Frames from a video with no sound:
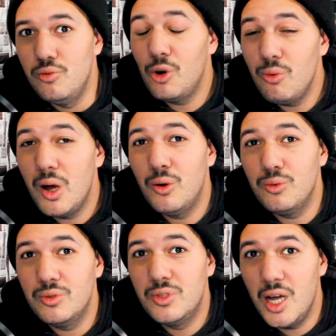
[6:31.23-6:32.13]

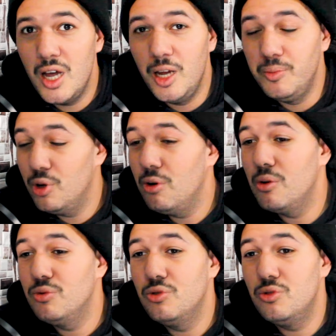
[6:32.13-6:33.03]
Throughout time,
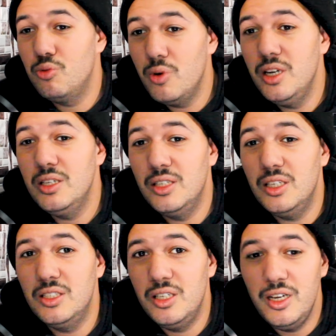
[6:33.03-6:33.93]
throughout
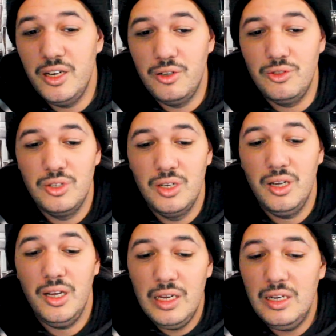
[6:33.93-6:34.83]
26 years
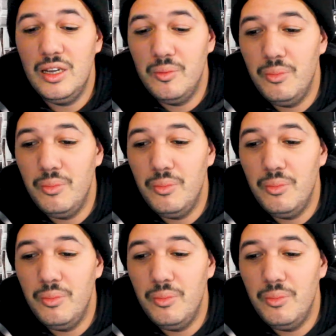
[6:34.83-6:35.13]
in the